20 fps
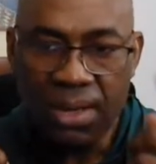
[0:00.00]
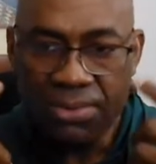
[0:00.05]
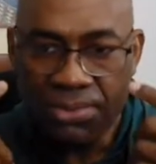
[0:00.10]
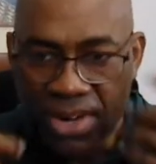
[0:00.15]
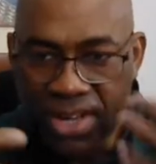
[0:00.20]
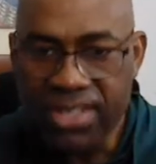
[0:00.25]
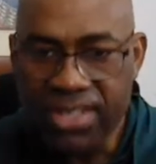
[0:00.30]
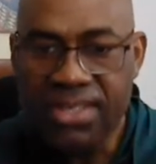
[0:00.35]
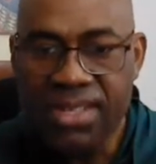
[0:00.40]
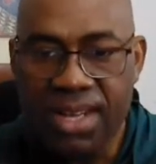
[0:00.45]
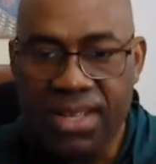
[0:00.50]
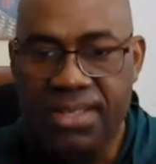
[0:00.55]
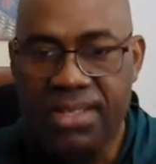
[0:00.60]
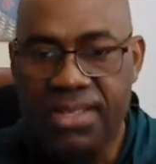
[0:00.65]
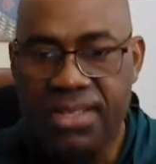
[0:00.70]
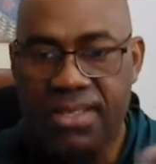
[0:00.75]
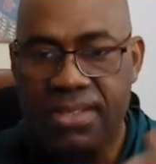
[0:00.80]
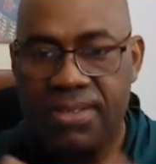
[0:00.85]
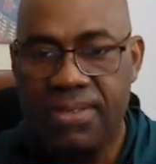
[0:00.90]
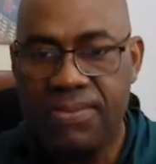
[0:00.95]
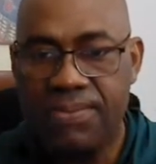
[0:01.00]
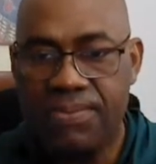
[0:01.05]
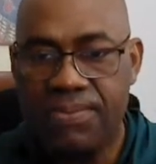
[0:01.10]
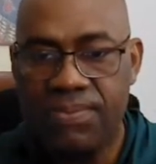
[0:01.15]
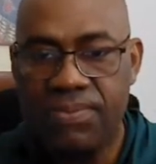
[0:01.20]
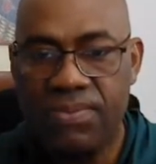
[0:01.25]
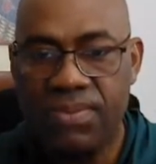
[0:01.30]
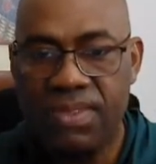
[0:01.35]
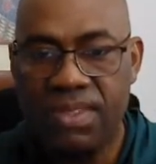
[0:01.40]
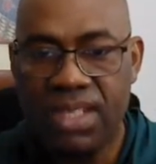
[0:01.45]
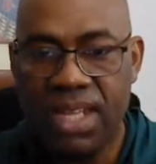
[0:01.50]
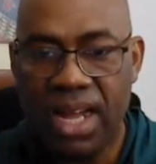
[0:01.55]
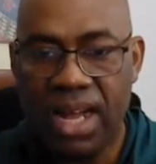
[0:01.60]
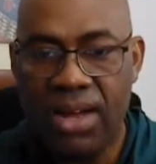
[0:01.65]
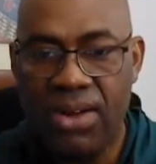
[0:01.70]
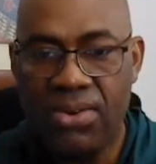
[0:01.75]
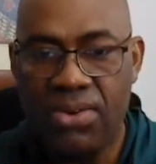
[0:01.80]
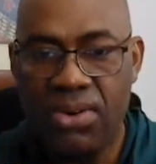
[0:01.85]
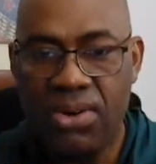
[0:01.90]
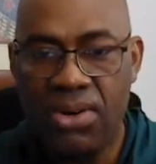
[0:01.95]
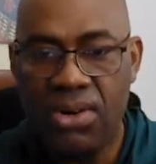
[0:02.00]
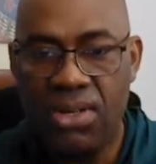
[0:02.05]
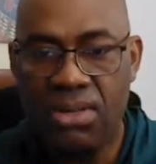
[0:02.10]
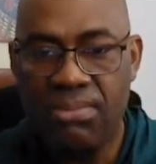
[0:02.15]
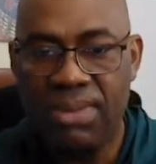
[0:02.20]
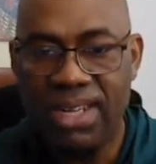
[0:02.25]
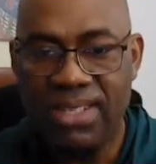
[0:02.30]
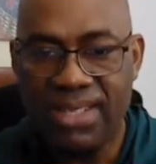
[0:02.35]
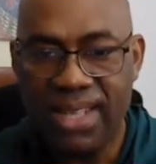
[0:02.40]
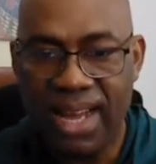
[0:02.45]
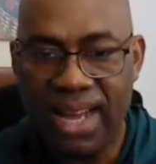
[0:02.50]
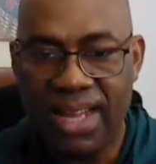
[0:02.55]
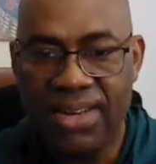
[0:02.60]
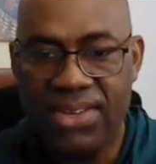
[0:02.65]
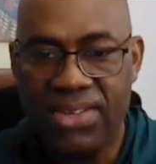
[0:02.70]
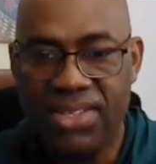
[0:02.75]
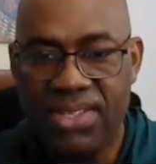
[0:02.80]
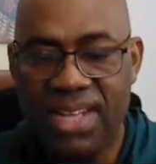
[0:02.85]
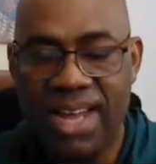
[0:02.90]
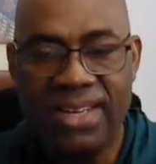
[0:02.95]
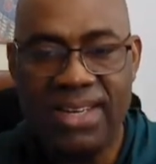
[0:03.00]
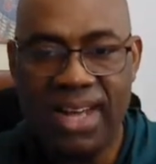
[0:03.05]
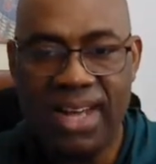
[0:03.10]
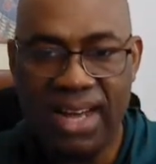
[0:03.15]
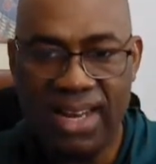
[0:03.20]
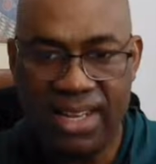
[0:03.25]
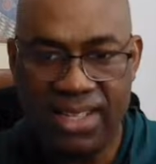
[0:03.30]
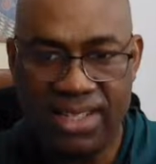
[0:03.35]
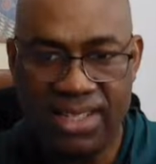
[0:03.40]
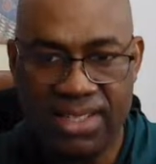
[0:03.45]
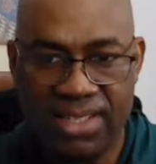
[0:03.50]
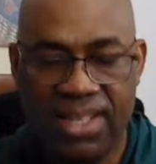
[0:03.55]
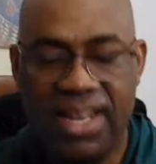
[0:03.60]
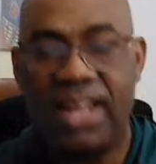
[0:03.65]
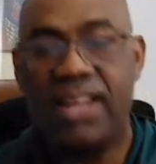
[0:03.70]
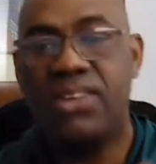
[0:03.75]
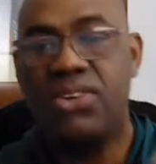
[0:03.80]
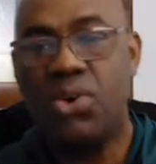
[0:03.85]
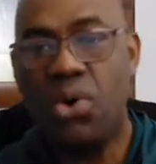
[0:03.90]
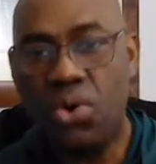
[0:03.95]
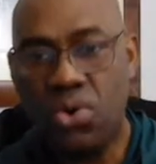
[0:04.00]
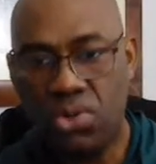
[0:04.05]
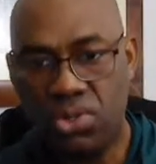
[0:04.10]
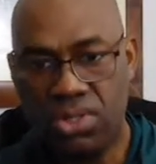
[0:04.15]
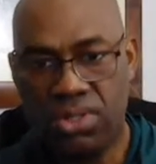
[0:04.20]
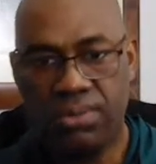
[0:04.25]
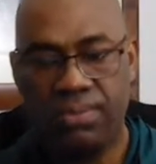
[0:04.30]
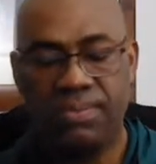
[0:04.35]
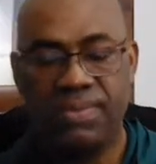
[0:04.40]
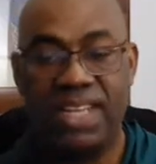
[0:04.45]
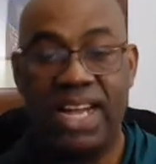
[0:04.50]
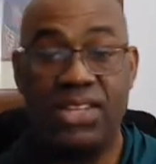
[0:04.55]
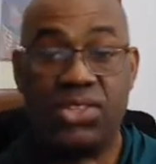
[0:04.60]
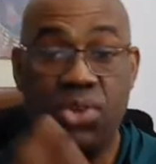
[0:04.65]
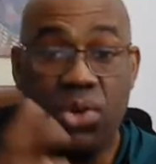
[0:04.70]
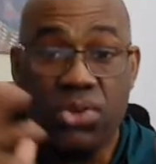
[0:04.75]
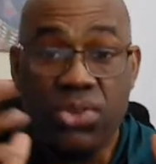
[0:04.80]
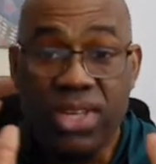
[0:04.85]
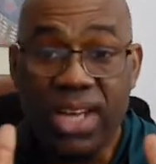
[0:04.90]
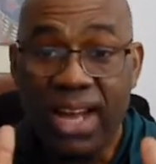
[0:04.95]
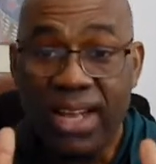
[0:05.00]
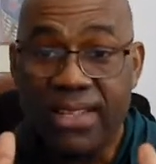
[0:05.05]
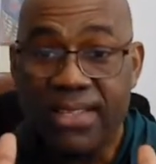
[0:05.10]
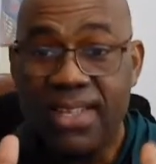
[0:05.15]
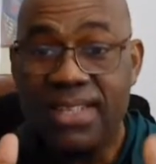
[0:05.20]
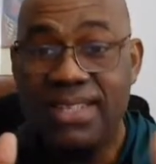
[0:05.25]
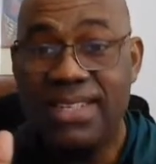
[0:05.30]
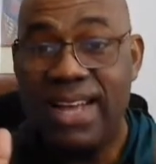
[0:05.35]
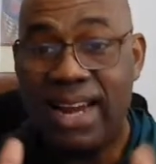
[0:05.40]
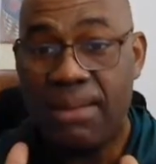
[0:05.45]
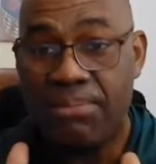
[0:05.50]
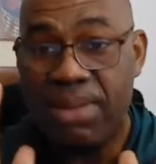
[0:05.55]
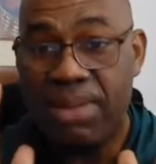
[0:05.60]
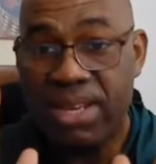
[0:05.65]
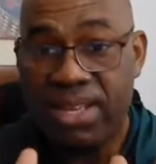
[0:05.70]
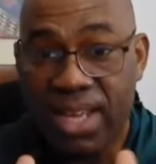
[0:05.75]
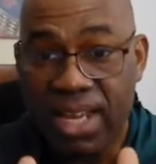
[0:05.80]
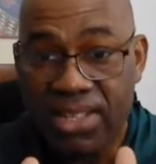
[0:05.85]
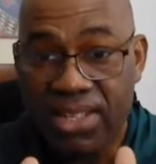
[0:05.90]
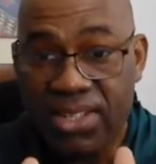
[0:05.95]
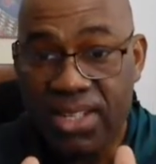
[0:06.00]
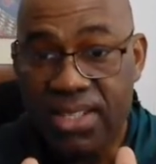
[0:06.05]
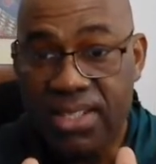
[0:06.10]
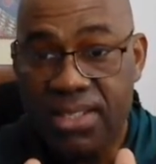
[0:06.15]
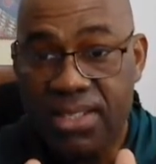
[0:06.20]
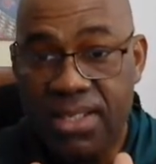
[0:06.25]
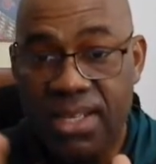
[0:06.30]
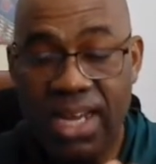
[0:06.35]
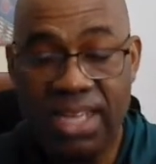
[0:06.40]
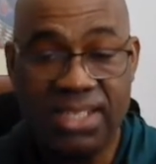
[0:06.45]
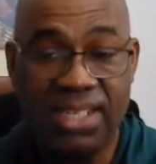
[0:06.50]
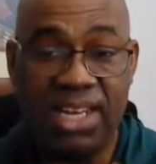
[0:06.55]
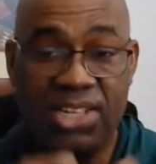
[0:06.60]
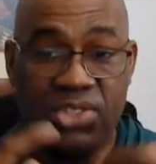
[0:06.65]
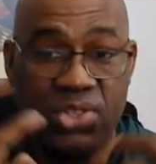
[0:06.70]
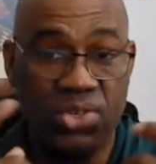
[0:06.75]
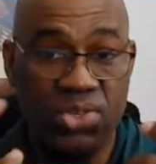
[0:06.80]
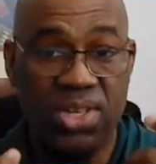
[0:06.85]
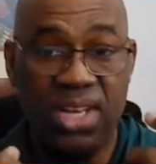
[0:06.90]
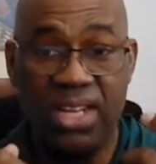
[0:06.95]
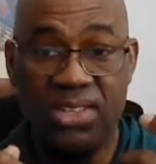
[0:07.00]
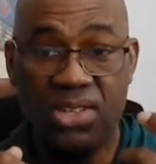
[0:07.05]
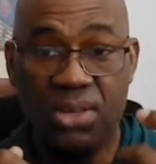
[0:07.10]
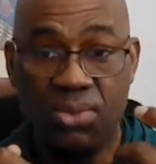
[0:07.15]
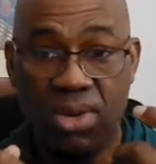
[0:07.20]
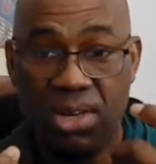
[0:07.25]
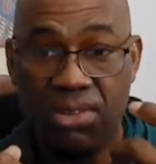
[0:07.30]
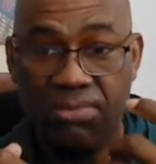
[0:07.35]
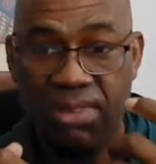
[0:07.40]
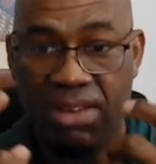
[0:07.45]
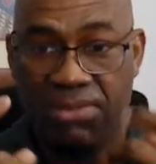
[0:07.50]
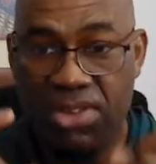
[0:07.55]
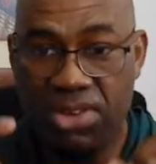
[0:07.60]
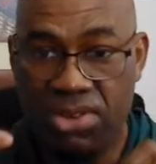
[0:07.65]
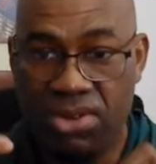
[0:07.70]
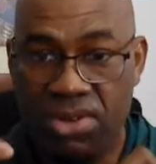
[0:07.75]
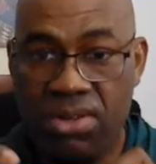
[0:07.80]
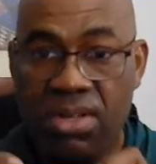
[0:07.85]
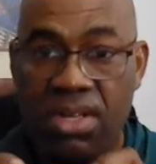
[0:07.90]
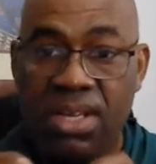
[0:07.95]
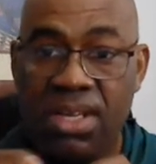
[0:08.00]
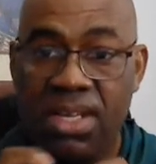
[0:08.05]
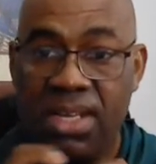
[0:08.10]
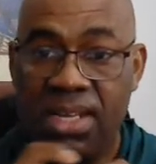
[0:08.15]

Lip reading: for instance, now on my sinus and allergies, like cold, I told you guys there are medications. I think I showed you guys on one of my videos.